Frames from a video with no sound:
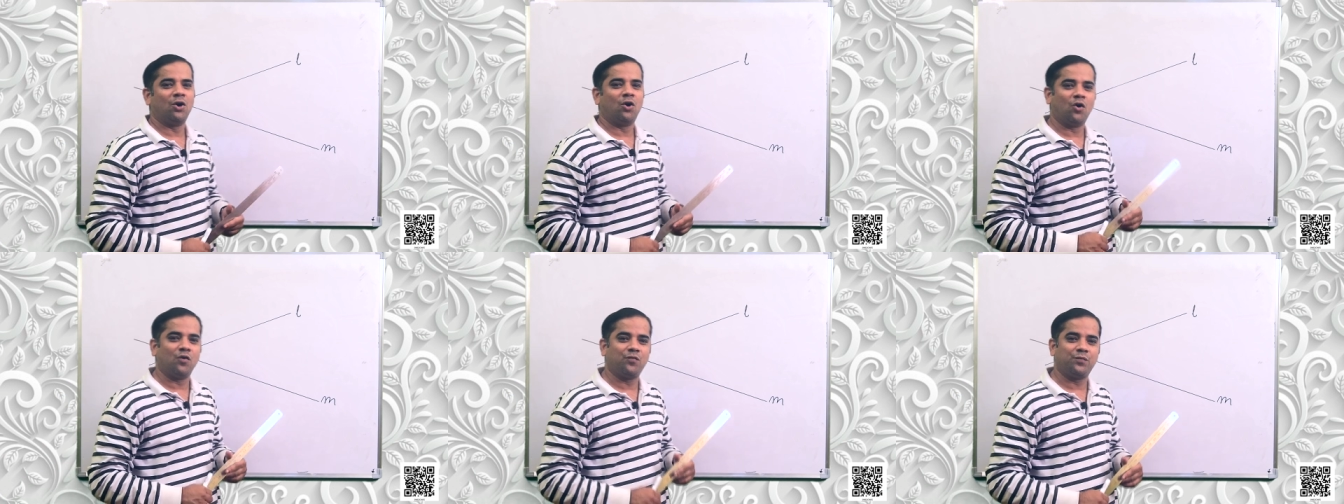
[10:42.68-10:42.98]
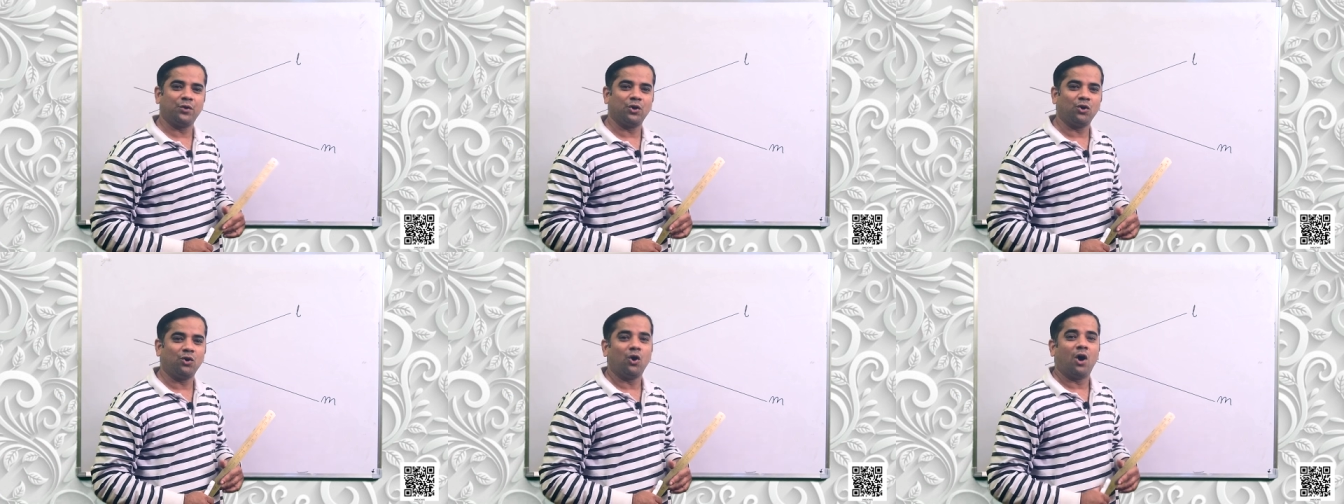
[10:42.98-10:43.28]

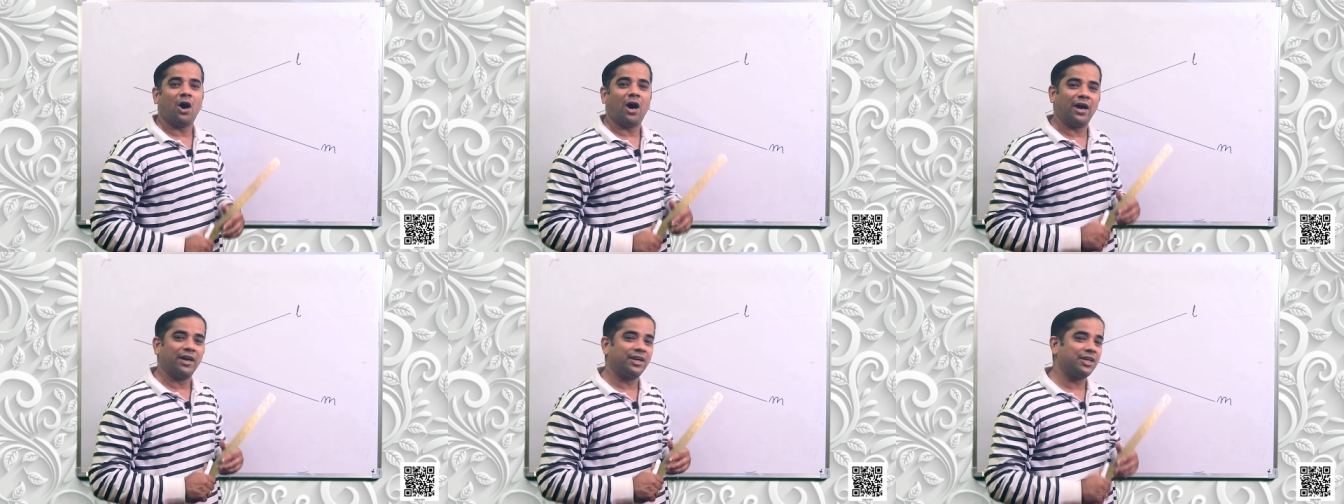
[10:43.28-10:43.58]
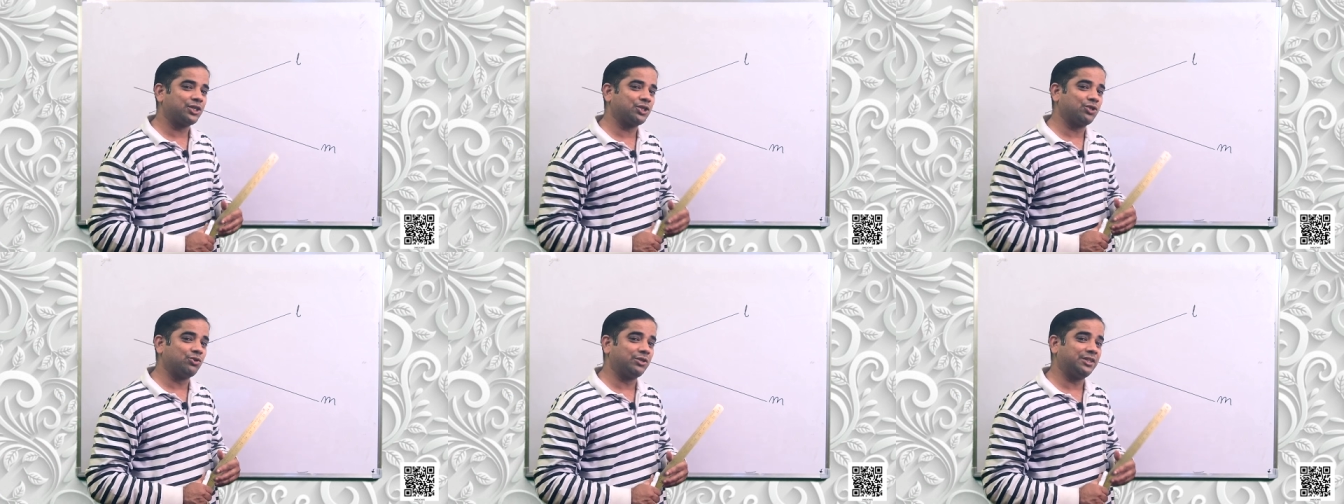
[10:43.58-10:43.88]
Hope you
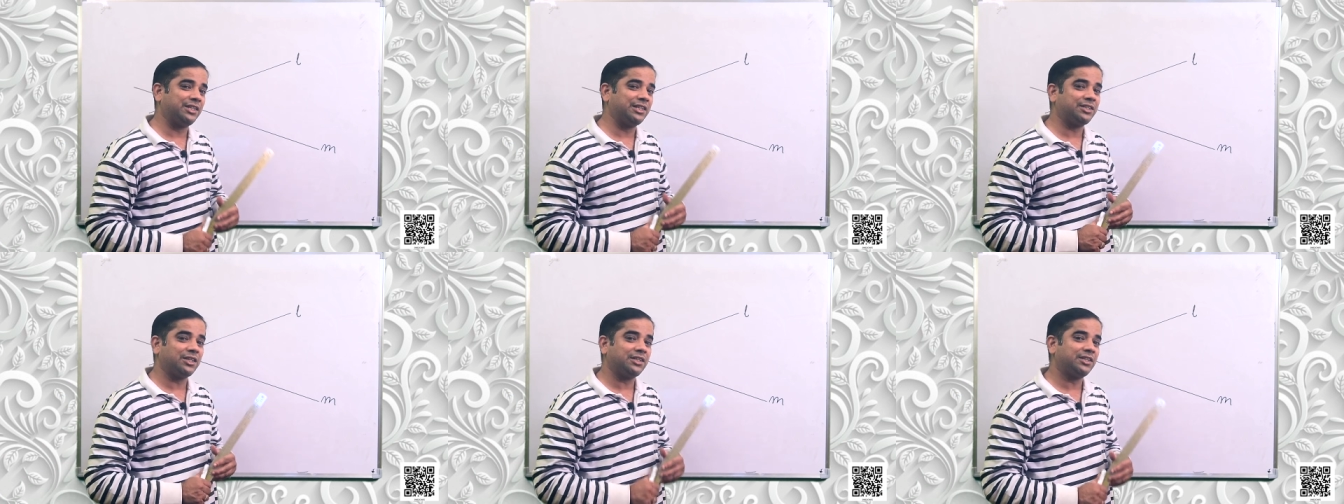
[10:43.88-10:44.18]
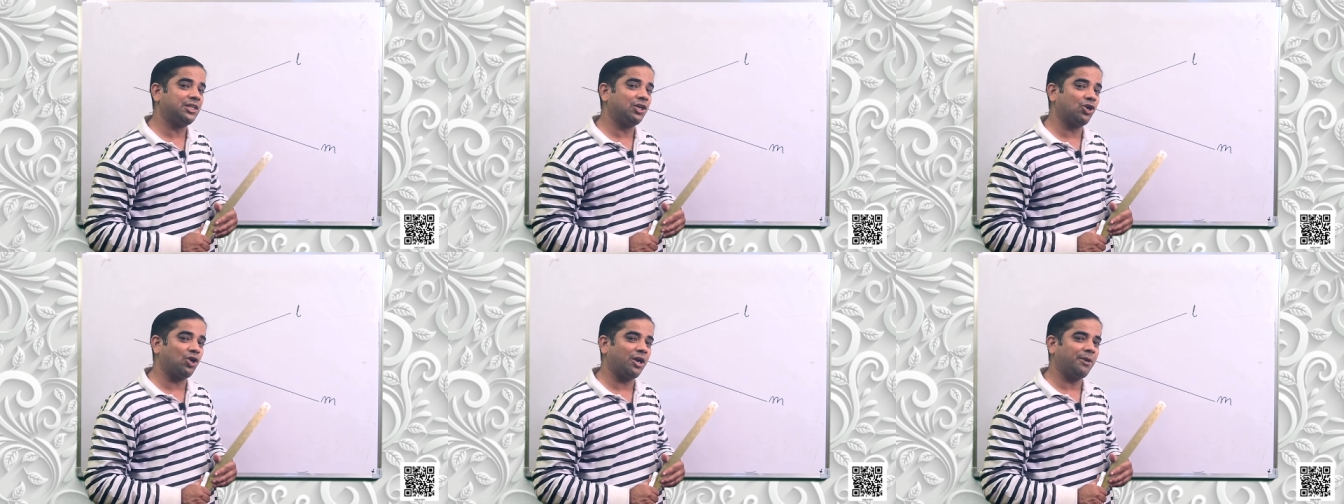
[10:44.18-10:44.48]
understood this
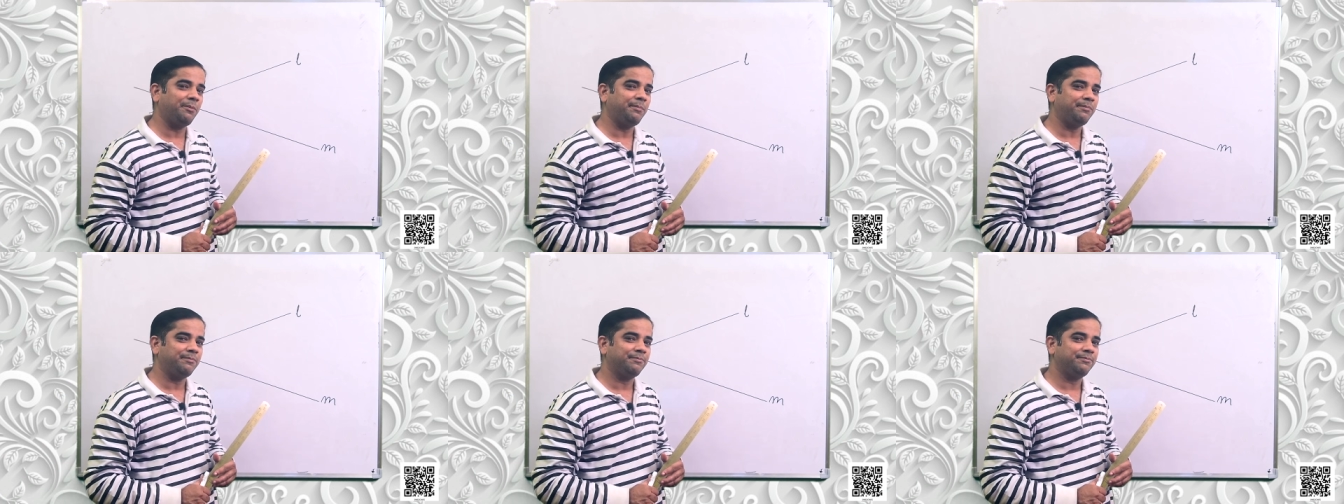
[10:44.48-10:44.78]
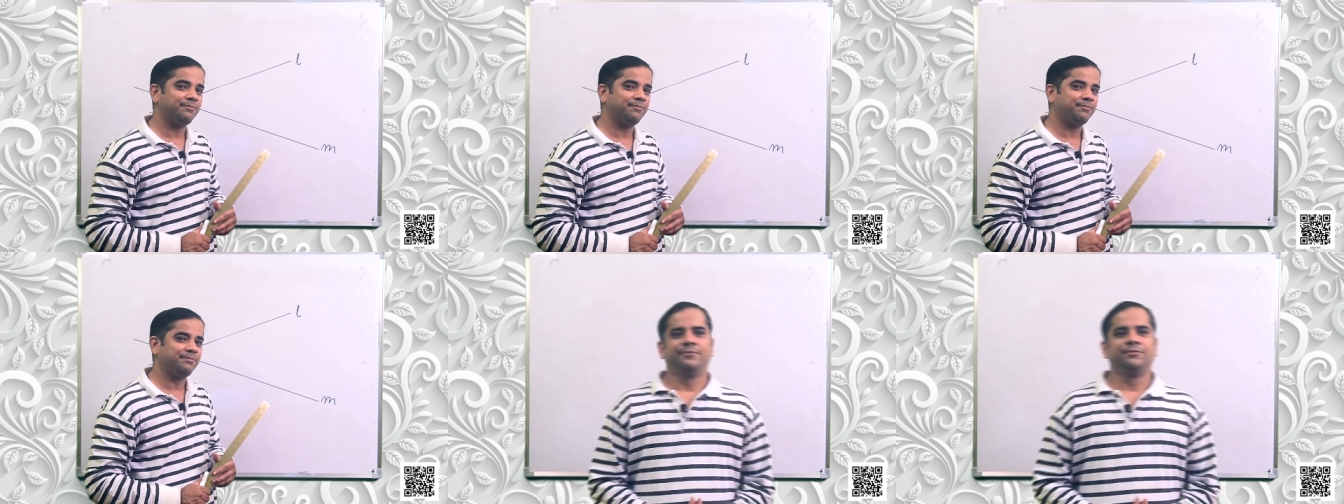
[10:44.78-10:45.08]
theorem
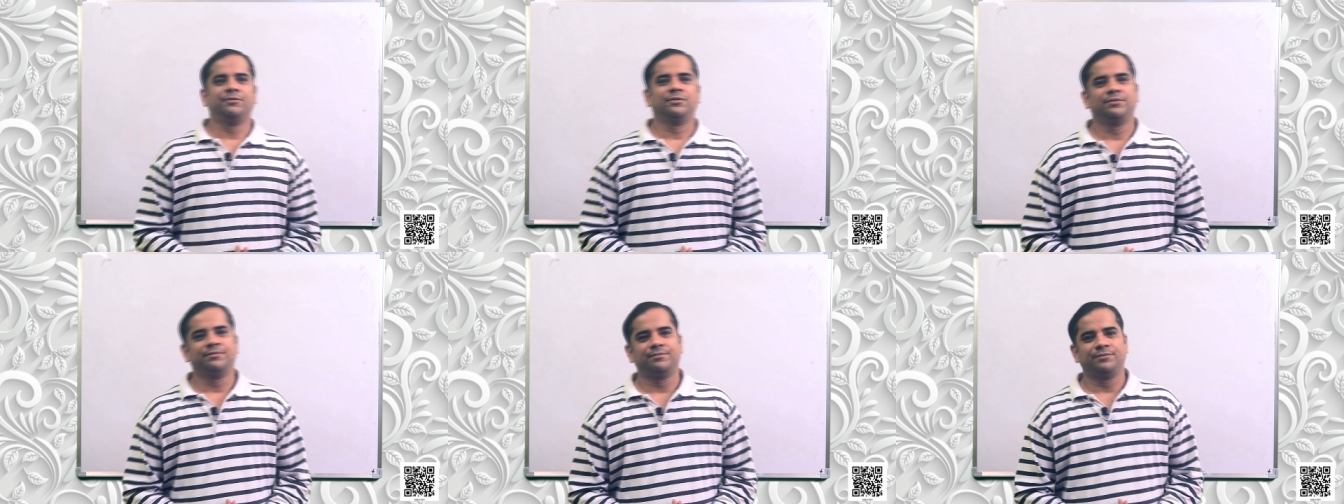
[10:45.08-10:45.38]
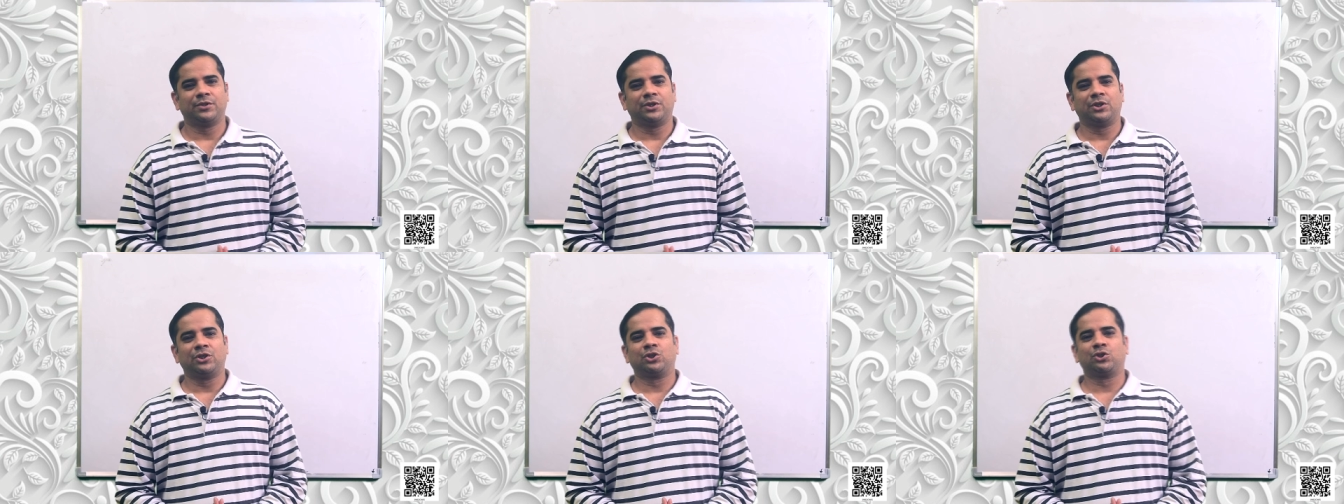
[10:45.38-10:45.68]

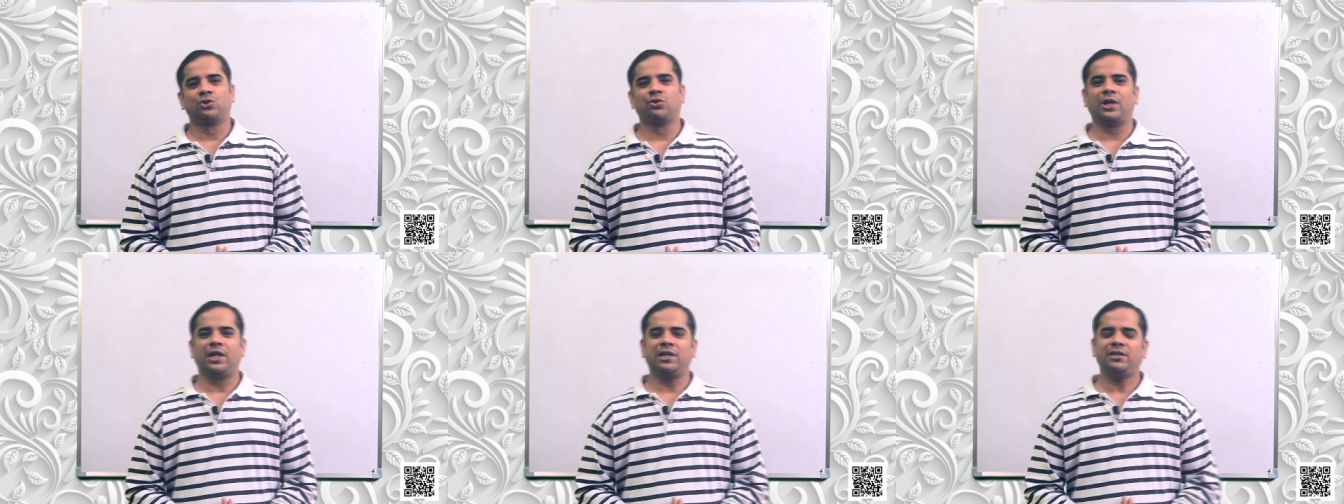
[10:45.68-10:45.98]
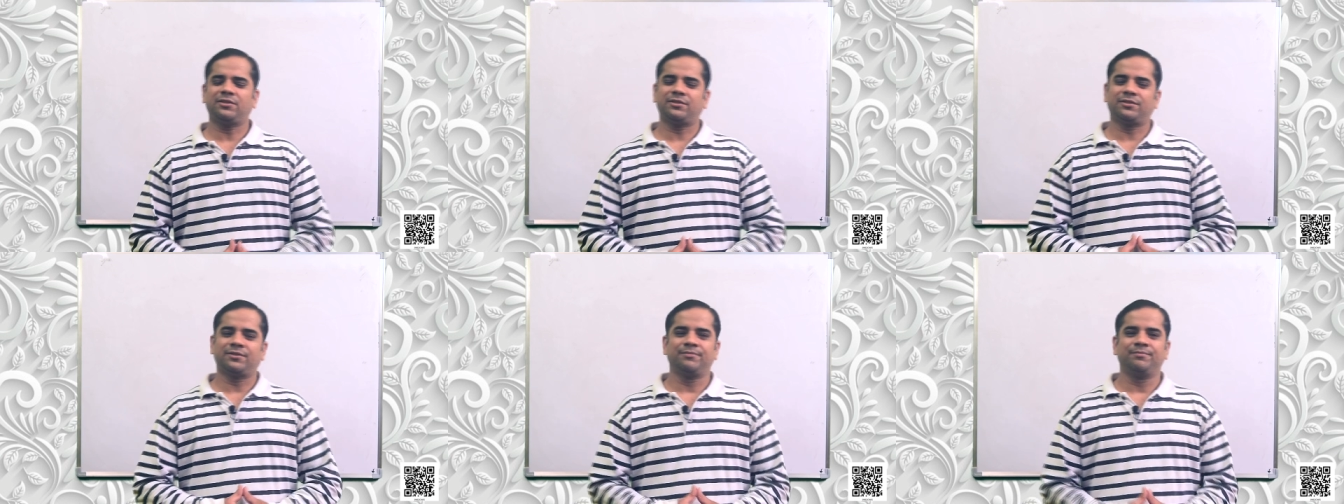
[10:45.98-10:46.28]

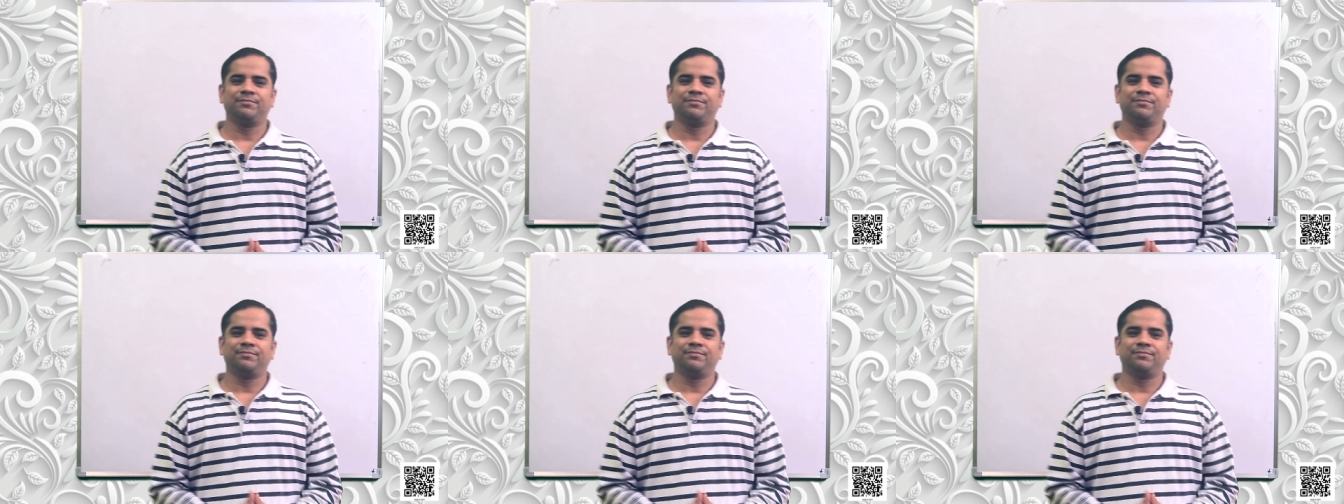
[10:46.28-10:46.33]
students.